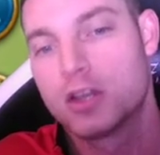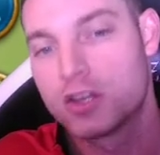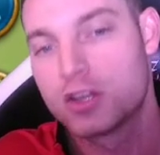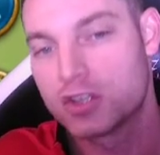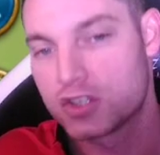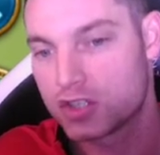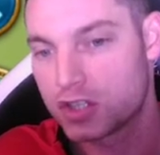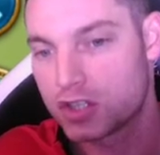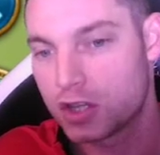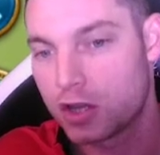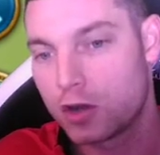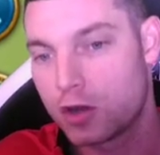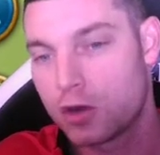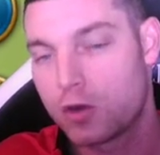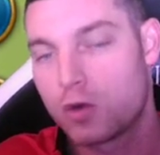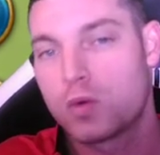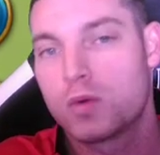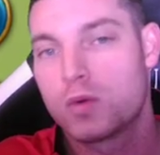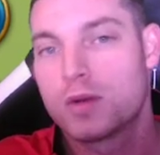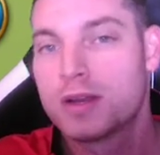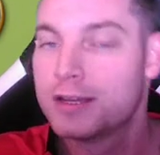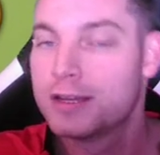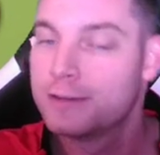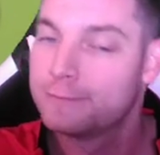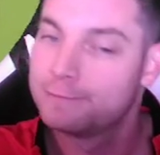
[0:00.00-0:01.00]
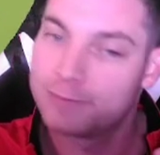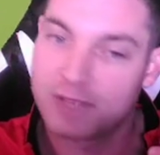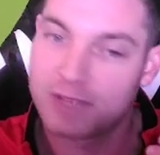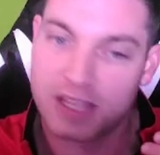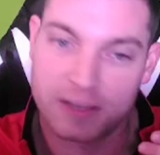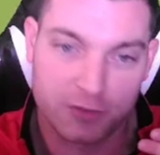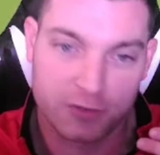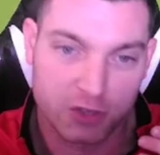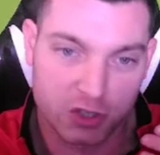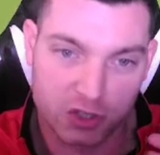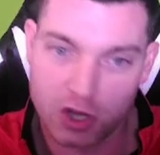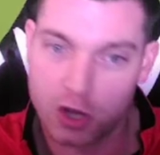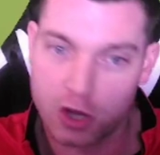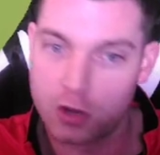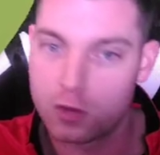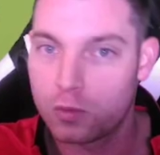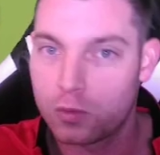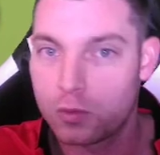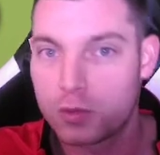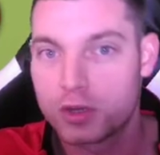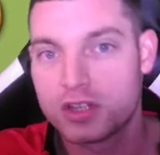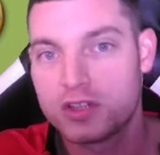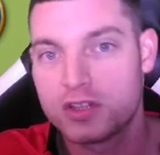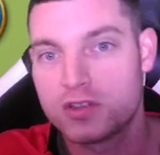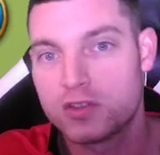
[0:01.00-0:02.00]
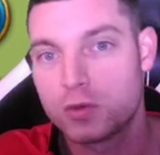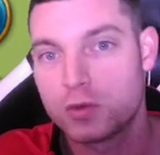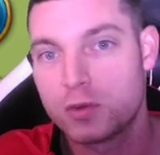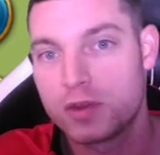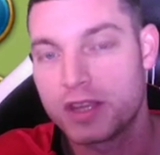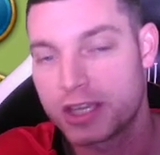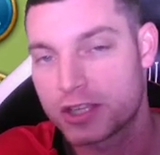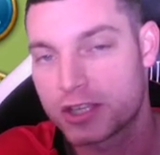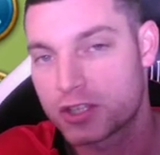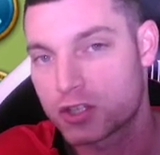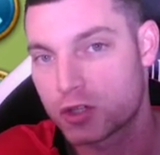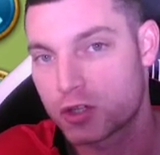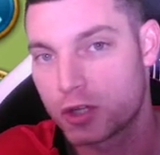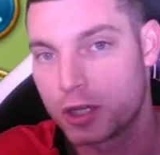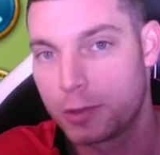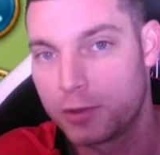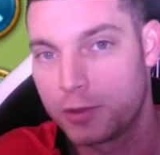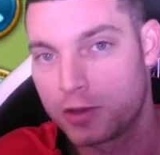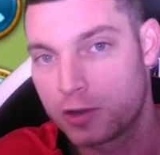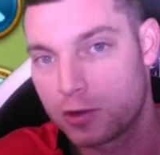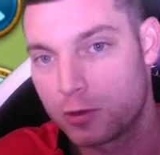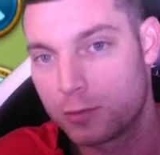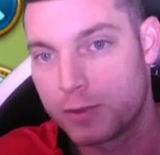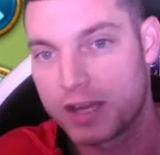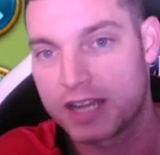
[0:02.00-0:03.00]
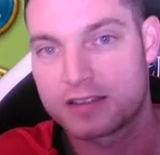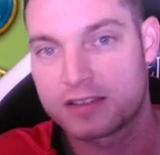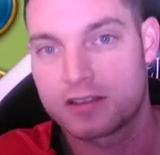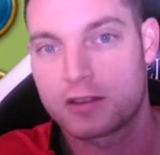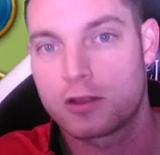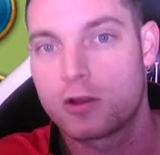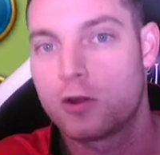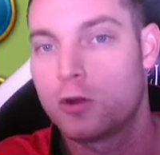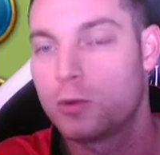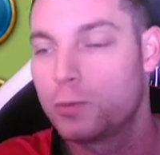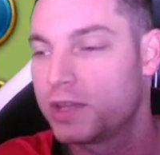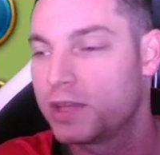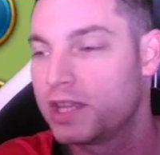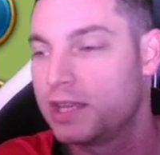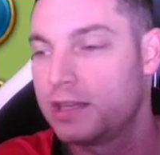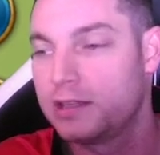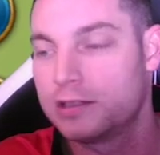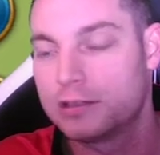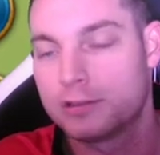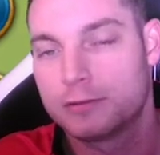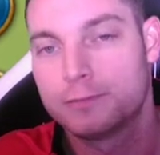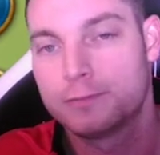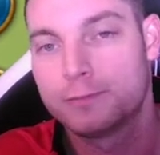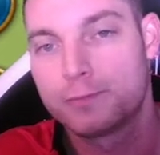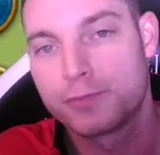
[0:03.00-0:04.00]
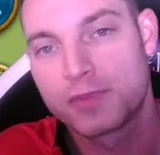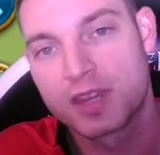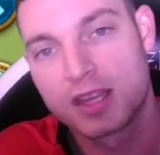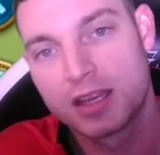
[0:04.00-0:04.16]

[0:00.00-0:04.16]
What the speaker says: So if you don't want to do the extreme and go back to the home kingdom,